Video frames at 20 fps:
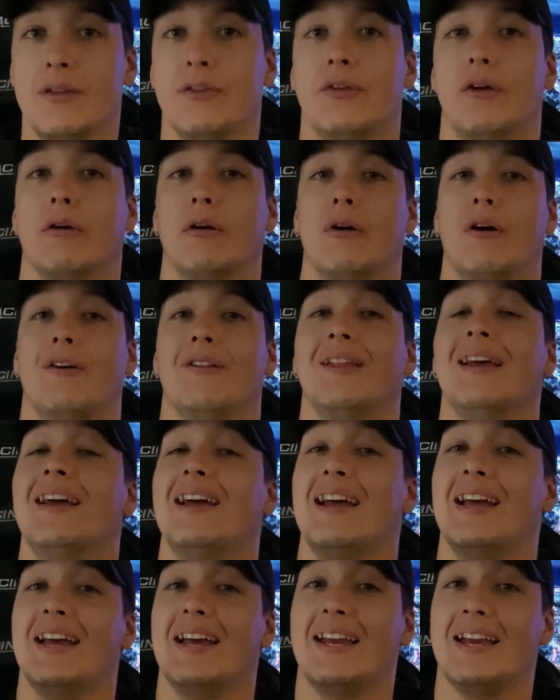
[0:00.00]
They're called
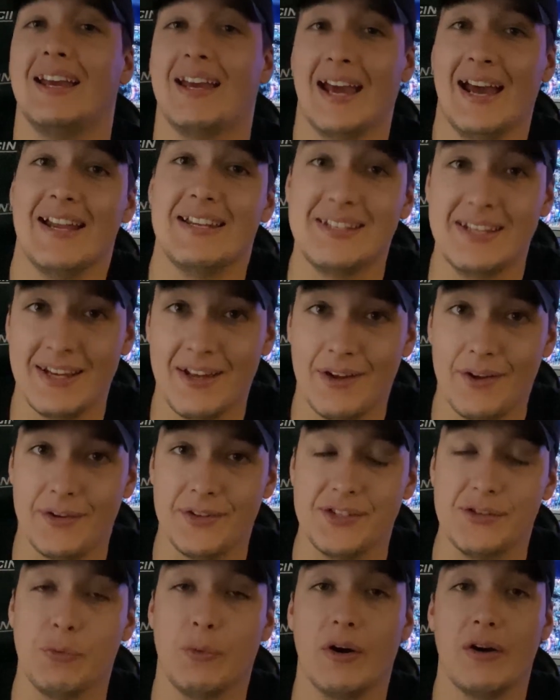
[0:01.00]

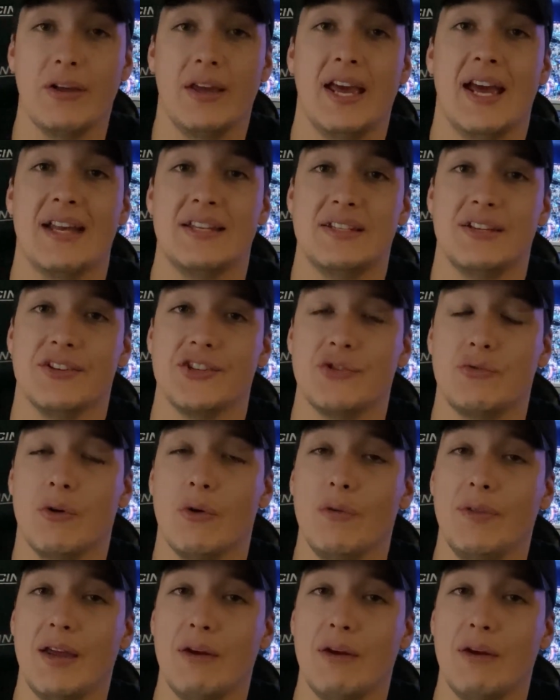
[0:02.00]
cattails. Where do cattails grow?